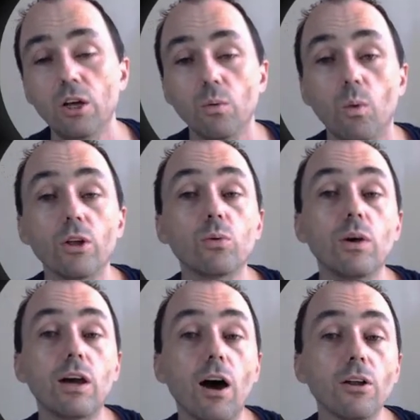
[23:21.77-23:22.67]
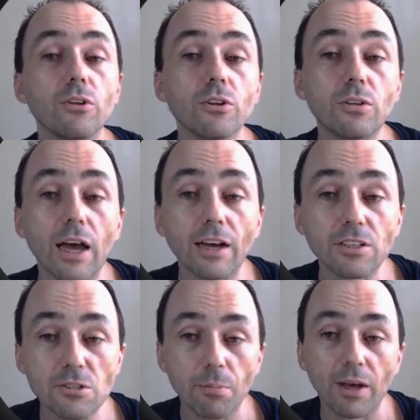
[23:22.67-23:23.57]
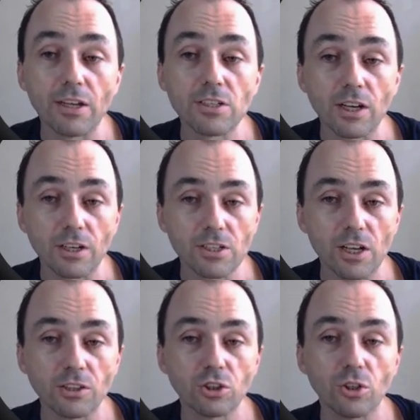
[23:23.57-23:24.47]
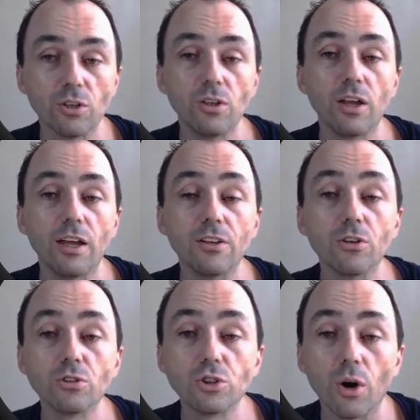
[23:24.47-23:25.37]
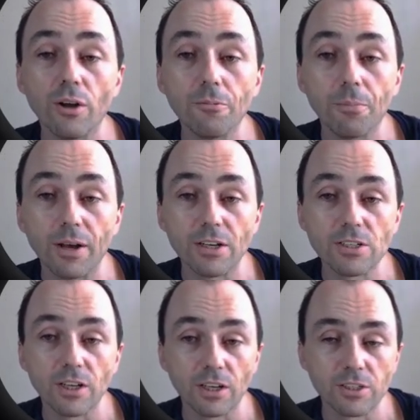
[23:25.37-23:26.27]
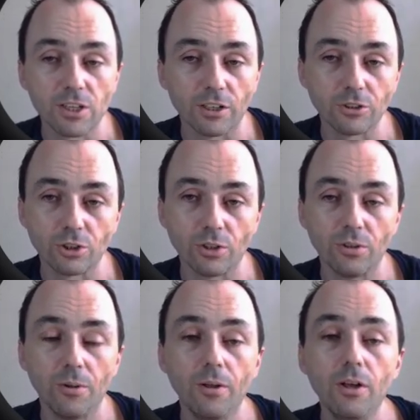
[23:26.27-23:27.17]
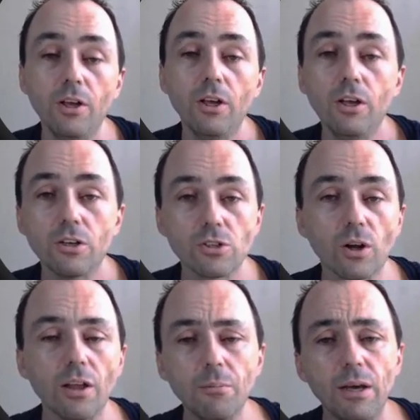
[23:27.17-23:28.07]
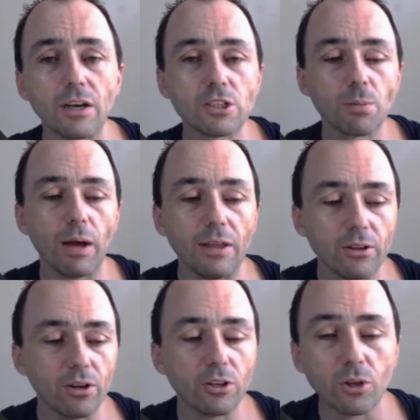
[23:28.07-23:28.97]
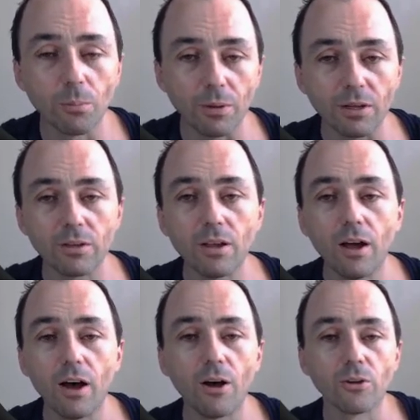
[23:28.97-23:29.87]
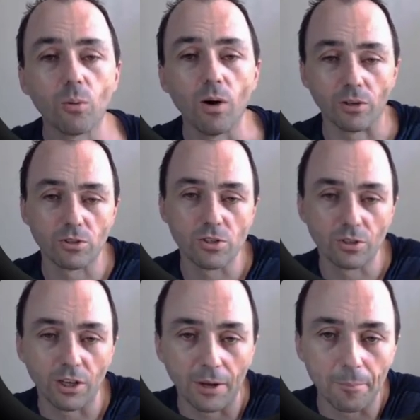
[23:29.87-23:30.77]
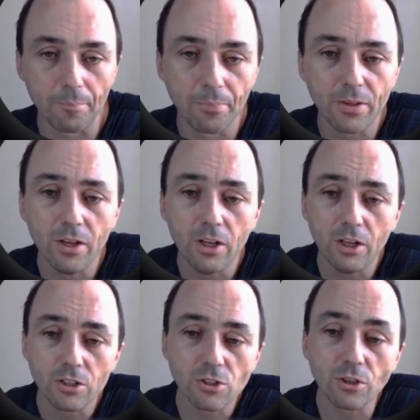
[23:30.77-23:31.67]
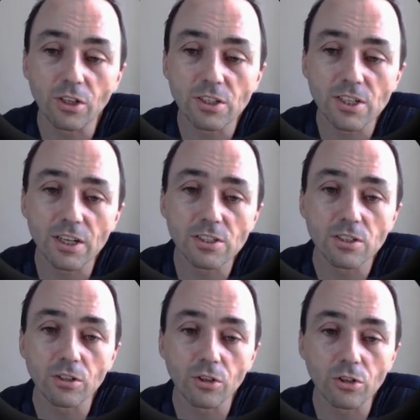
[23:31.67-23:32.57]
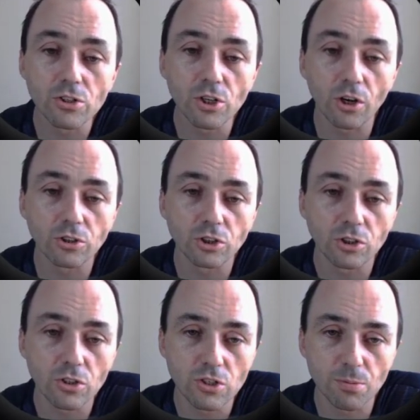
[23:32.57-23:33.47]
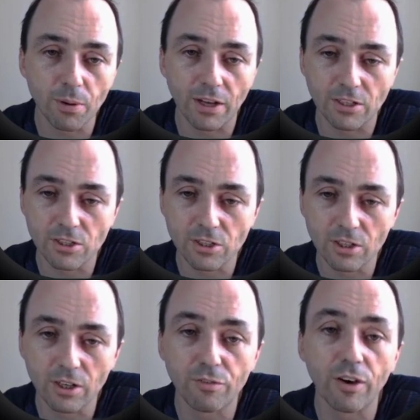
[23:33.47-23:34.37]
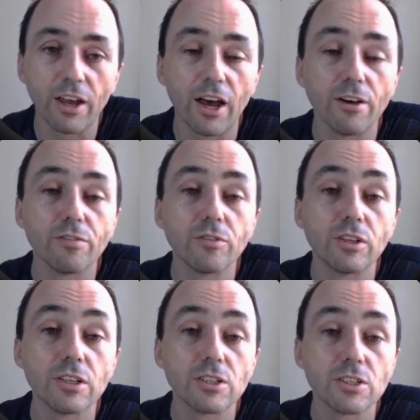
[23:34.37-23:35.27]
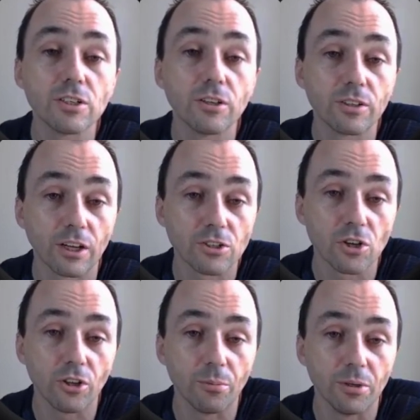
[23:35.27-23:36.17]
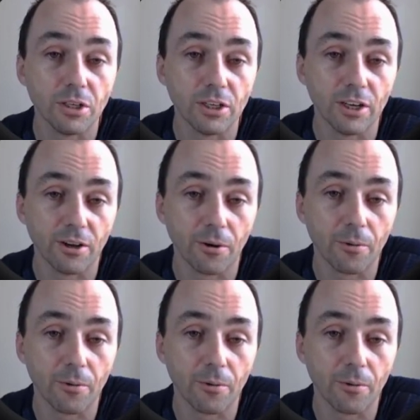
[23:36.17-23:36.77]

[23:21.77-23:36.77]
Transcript: what we call the tax-based extension and the join-based extension. So let me explain a little bit how it works. Okay. So this is the search space. If I have this taxonomy here,